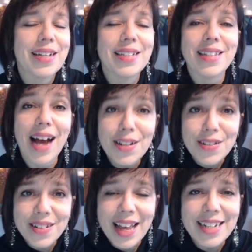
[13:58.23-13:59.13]
It's not
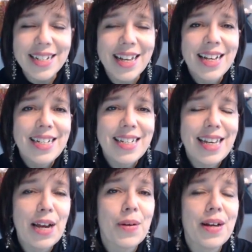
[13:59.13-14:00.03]
too late to
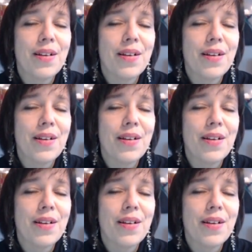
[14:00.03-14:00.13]
get one.